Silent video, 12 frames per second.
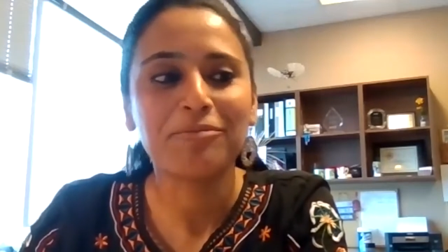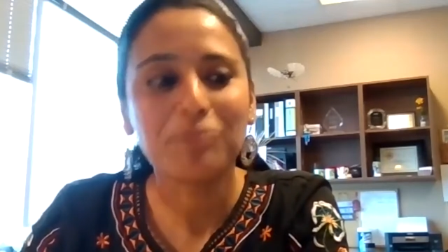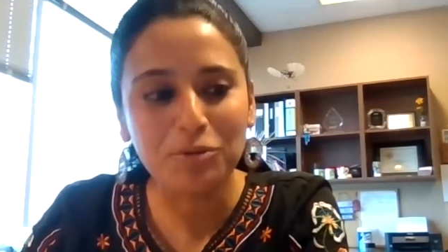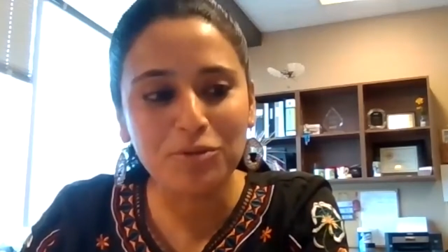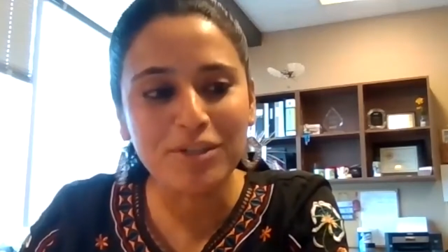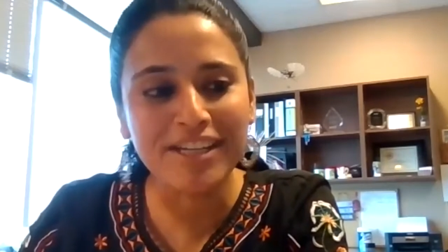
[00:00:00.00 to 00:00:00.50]

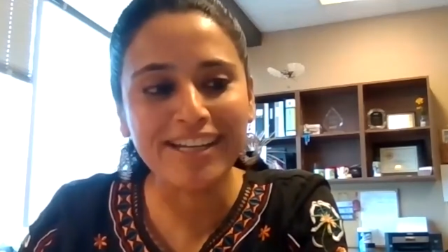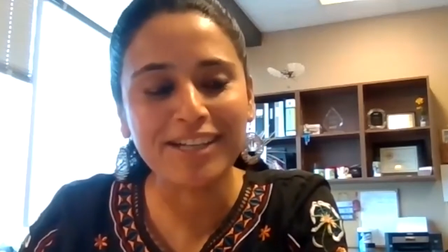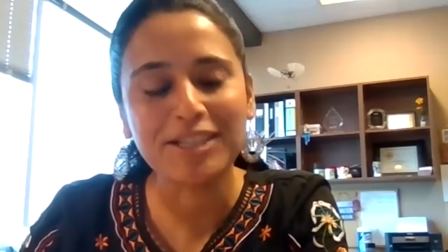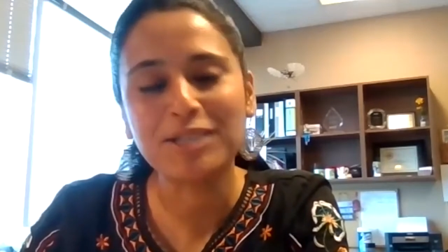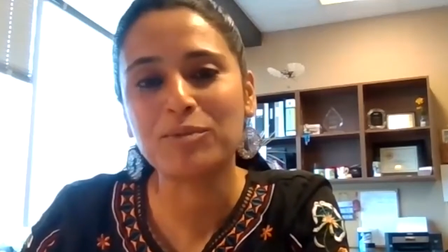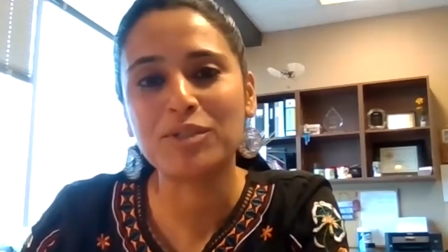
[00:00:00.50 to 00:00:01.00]
Usually,
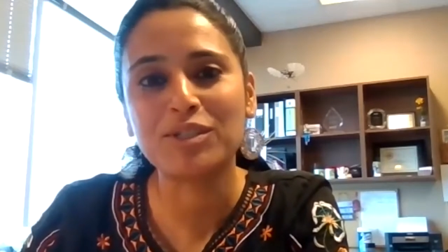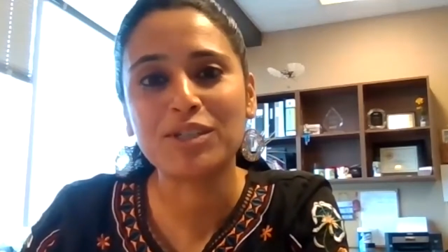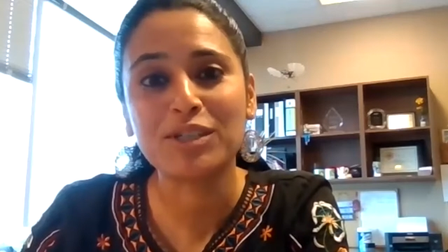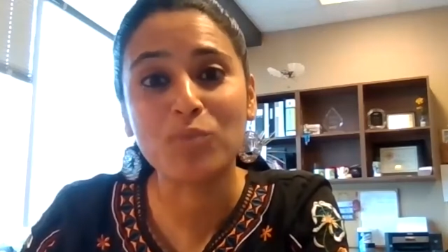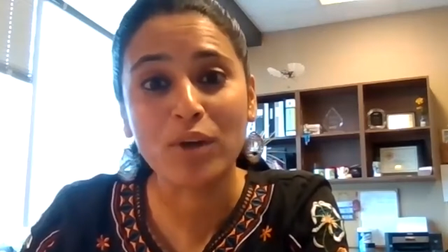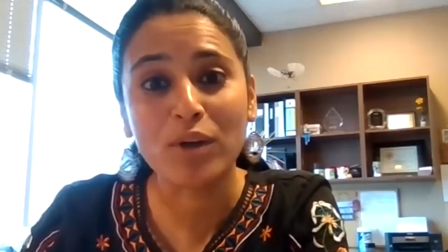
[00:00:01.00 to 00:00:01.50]
our
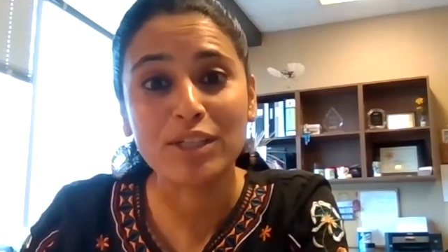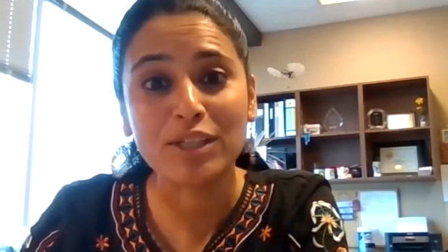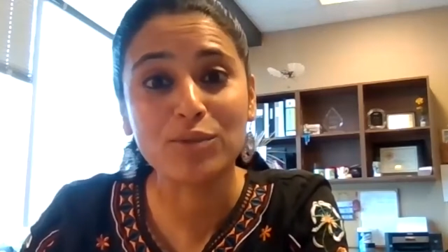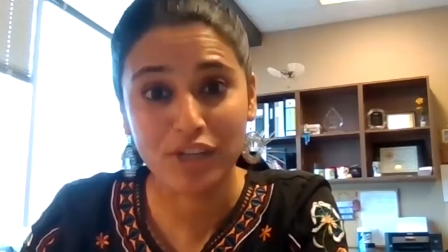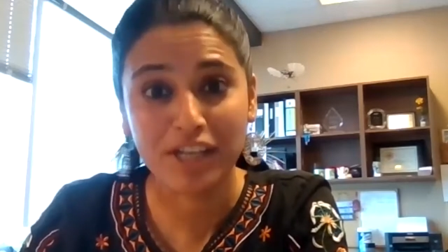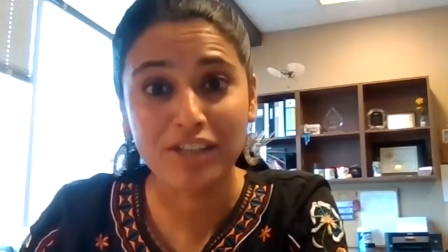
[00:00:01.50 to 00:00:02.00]
disposition is
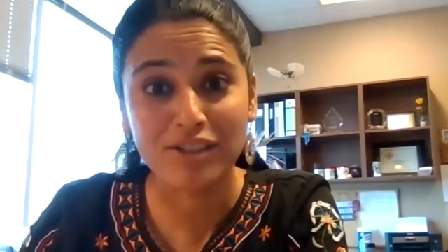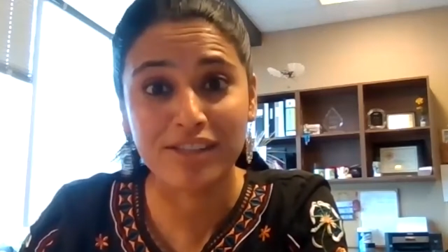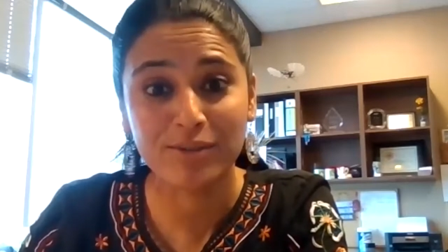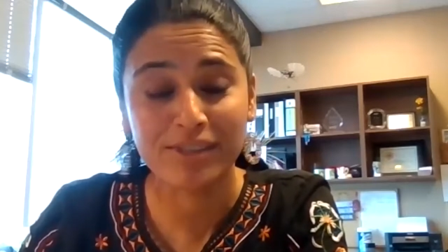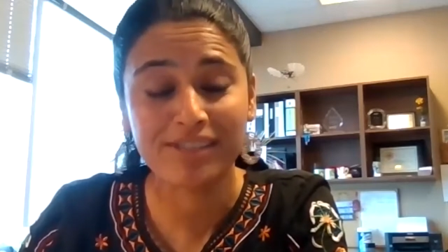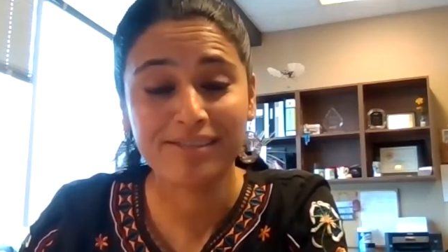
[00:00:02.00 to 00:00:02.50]
wanting to change
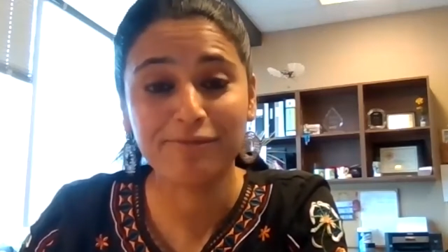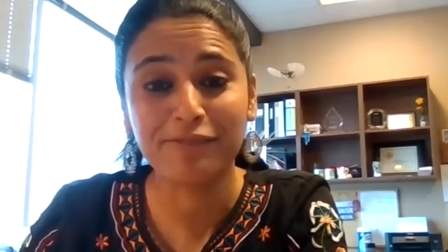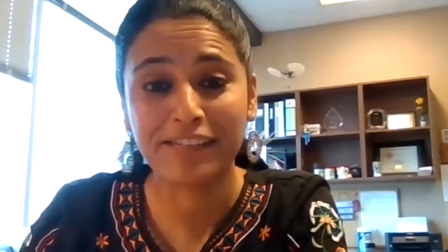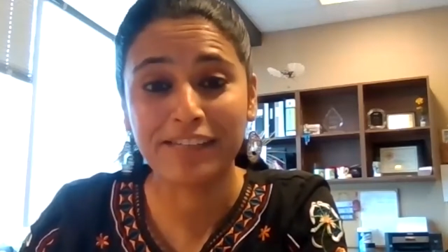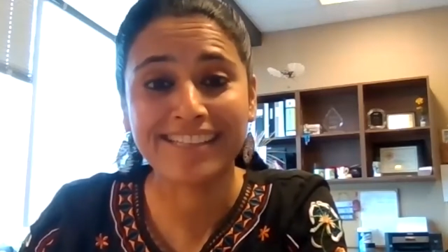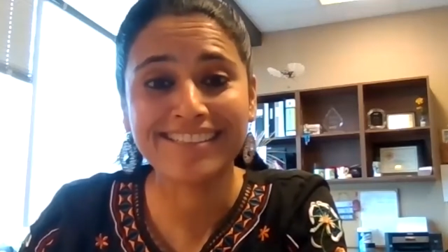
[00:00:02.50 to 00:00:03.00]
those
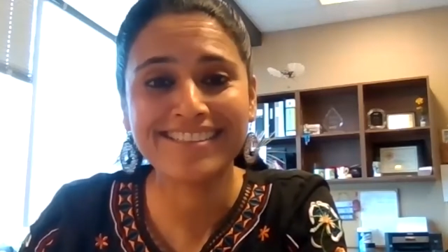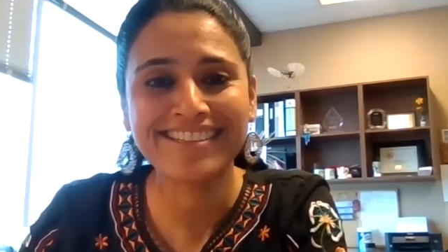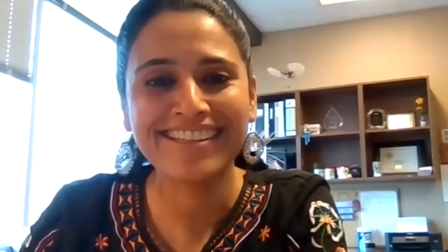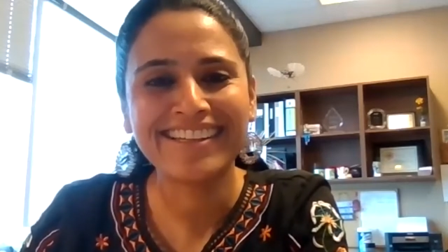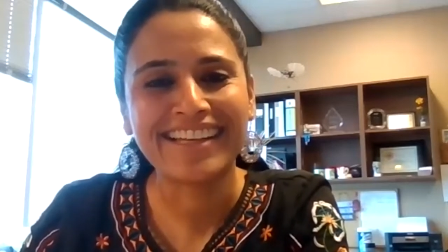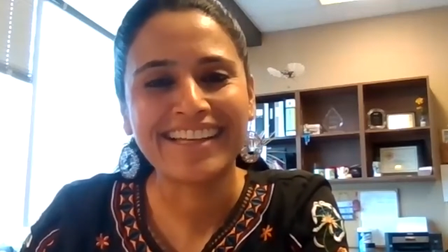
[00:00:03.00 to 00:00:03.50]
feelings,
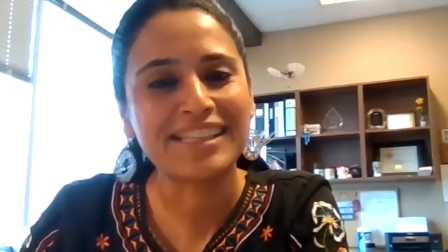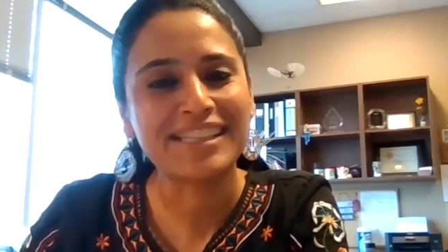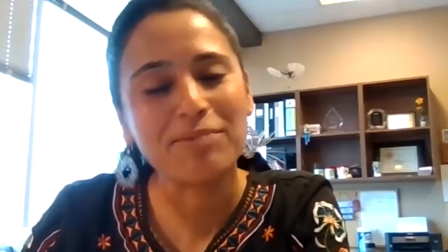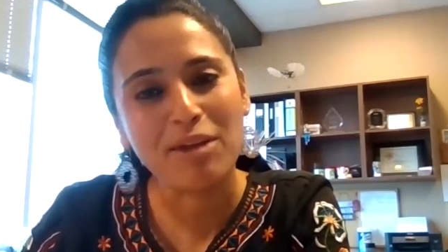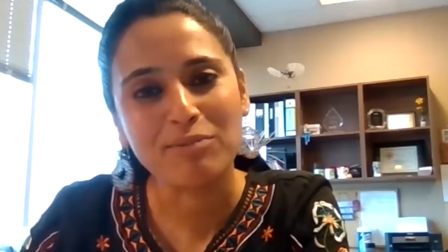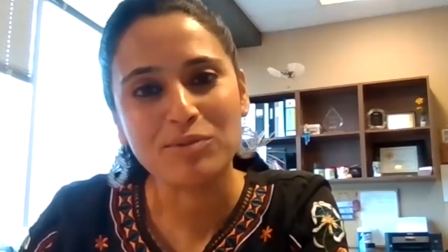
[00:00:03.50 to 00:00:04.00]
and
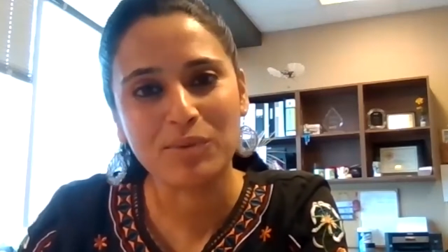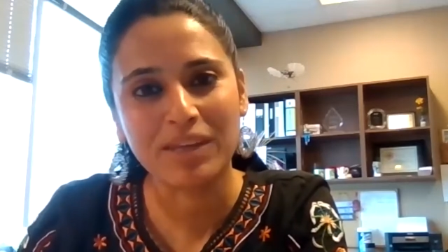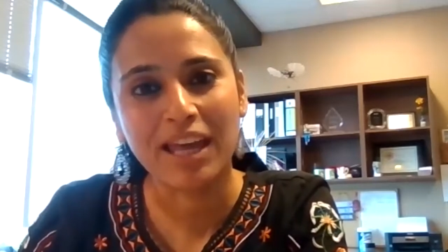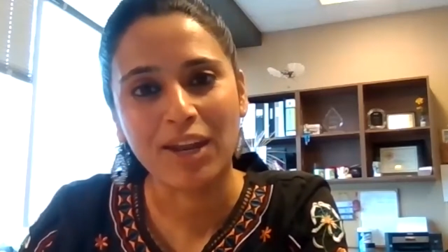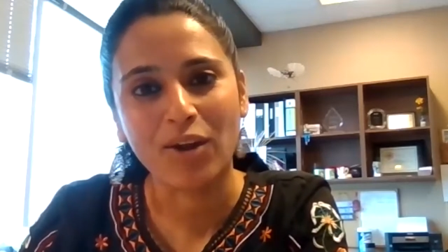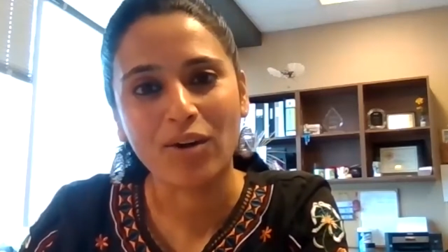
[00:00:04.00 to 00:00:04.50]
sometimes we
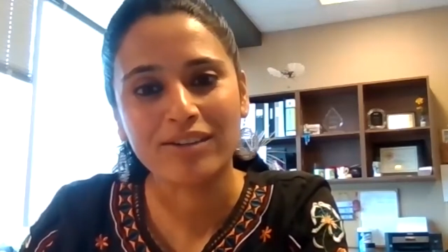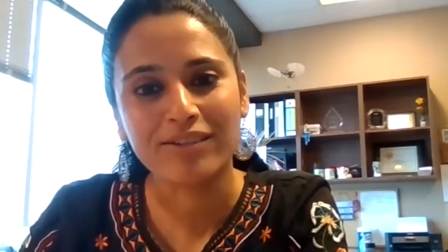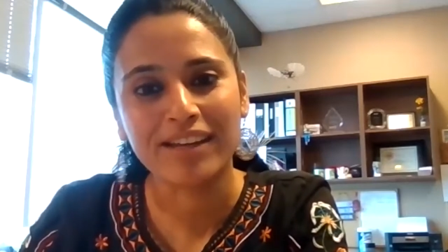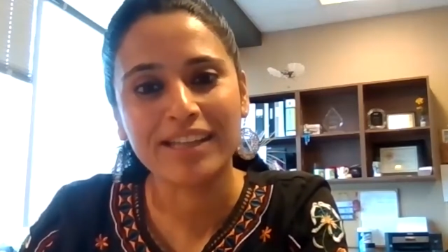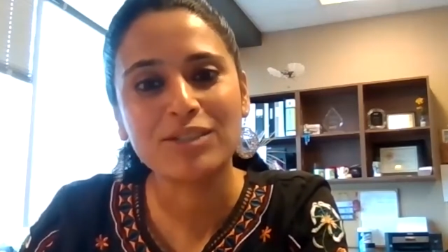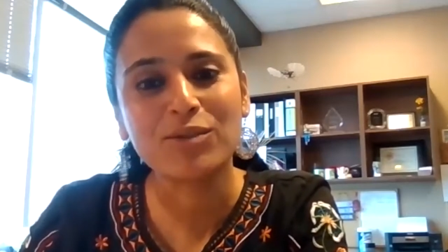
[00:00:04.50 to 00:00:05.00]
cannot,
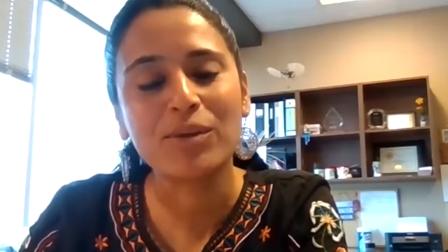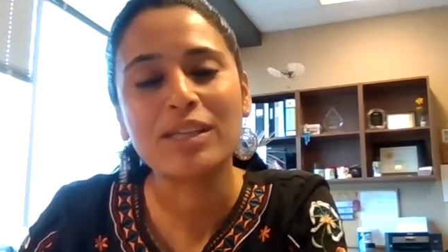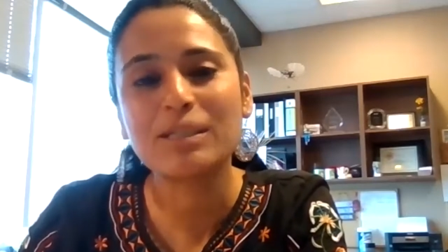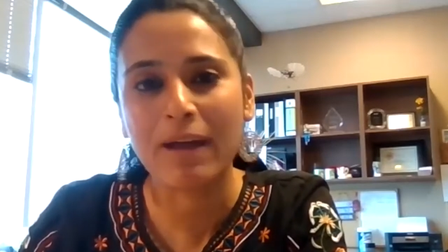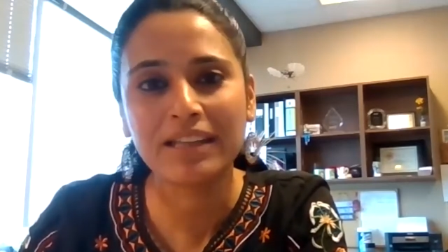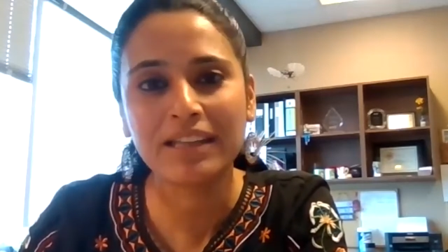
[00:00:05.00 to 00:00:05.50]
right? So,
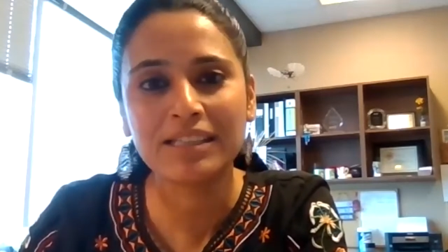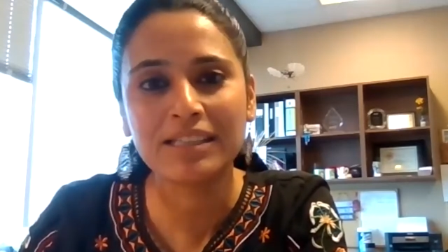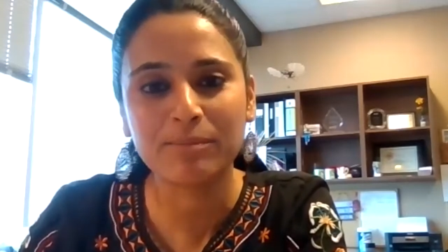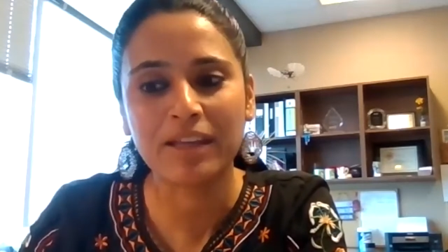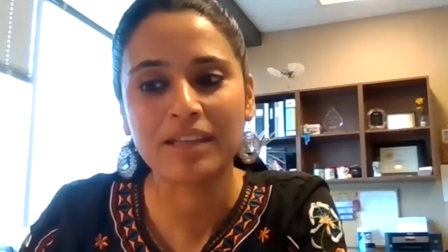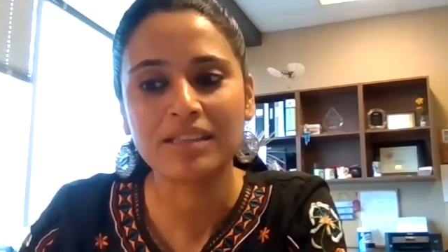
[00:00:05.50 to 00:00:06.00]
expanding the
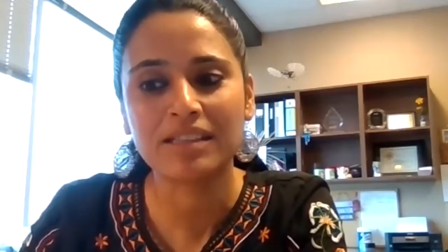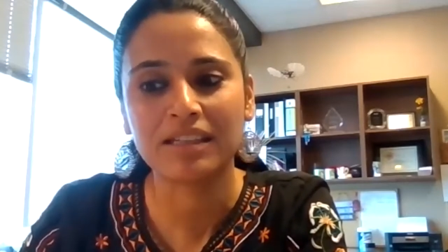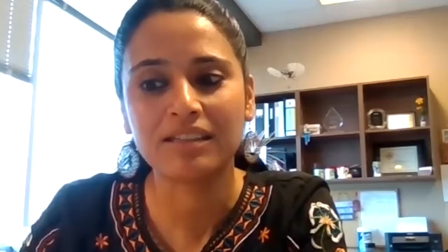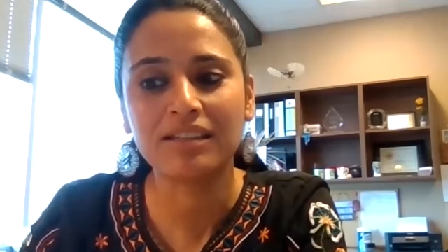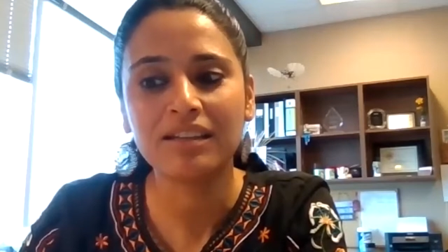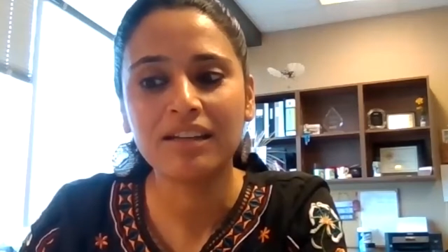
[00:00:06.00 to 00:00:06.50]
space
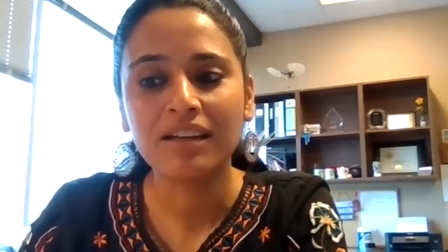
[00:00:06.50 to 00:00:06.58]
and